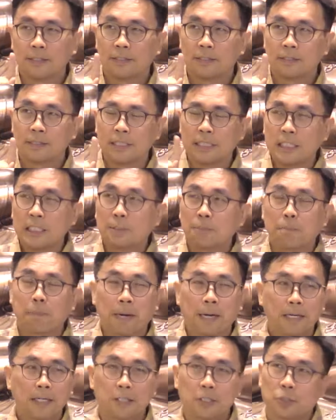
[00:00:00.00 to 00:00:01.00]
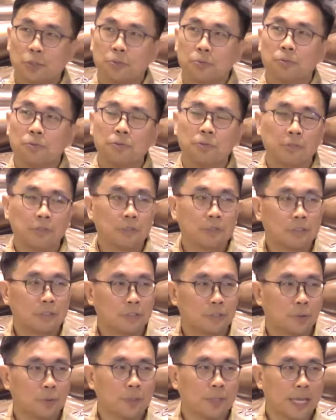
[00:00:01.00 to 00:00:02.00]
inspired to
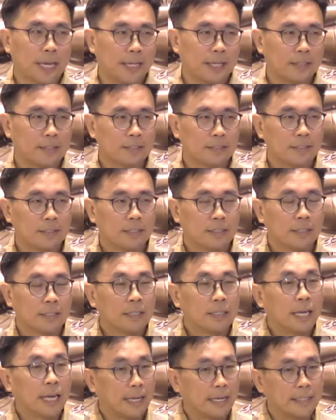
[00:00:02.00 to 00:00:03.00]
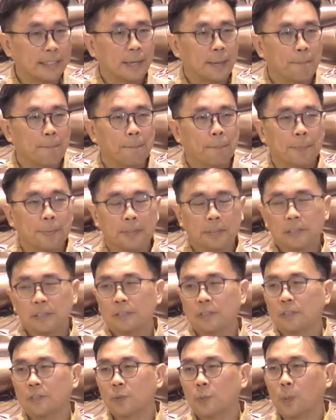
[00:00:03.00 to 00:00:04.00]
know that.
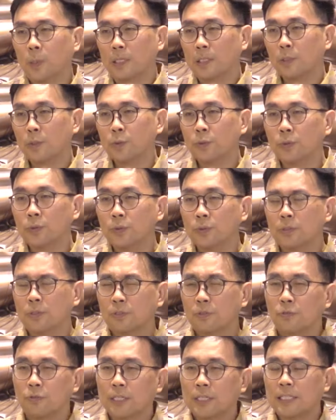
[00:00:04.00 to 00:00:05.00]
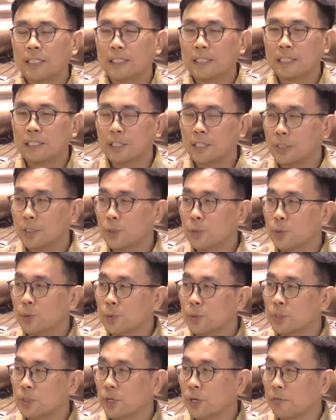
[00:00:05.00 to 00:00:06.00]
Example, when you read in the
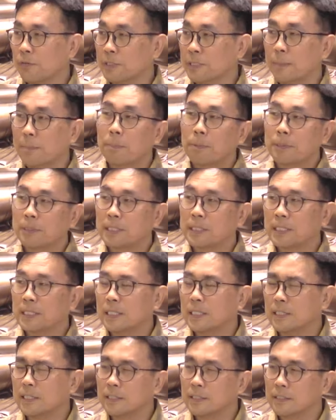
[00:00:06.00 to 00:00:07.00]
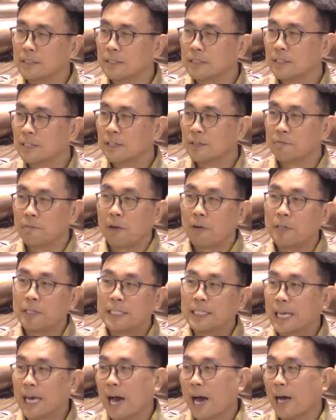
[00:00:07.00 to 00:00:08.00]
news of somebody very
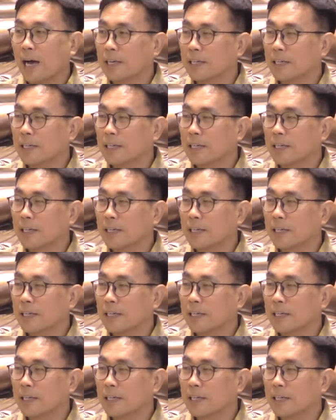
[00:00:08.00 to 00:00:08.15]
young